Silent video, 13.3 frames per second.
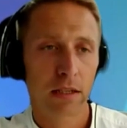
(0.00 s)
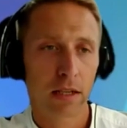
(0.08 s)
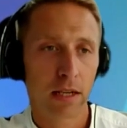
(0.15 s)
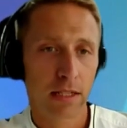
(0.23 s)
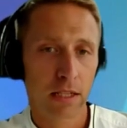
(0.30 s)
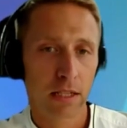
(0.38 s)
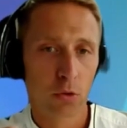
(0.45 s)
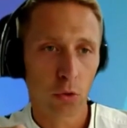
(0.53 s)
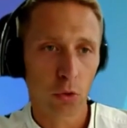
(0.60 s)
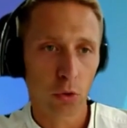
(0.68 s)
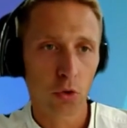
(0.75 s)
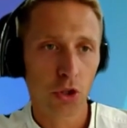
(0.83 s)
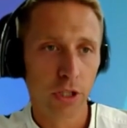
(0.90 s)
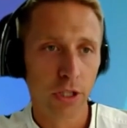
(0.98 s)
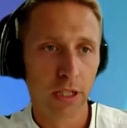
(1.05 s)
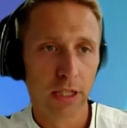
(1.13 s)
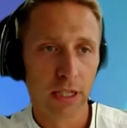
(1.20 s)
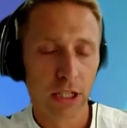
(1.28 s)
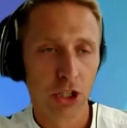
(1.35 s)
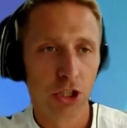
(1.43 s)
as a conclusion, in a
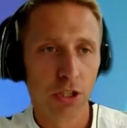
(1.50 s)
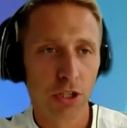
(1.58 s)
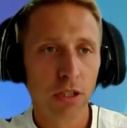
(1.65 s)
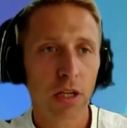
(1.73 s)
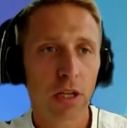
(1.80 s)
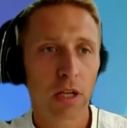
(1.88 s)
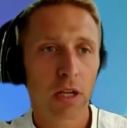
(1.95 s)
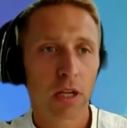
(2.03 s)
nutshell,